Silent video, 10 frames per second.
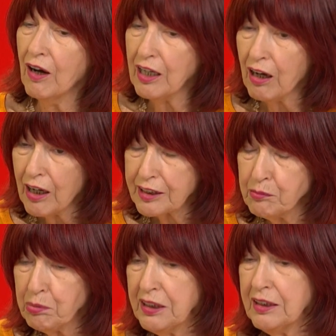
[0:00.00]
I
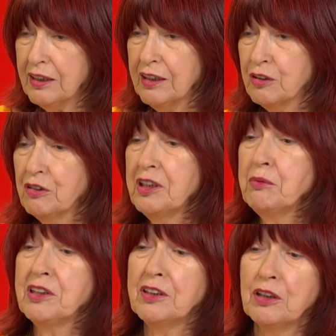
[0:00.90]
completely
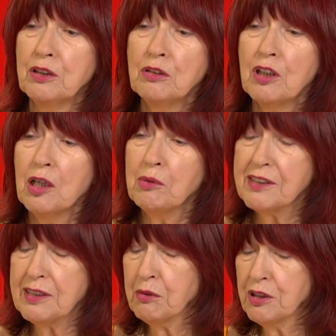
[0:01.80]
agree with you.
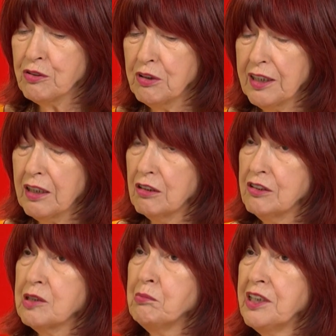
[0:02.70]
Because someone who's really
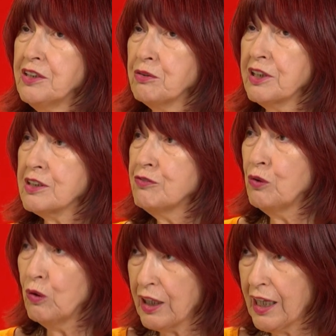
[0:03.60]
close to me drinks
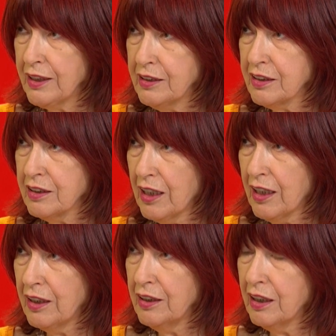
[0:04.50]
4 cans a
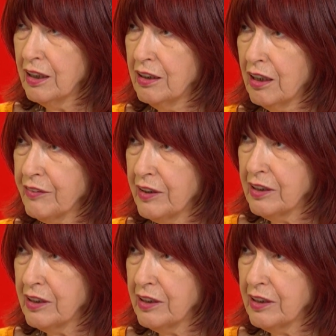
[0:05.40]
day and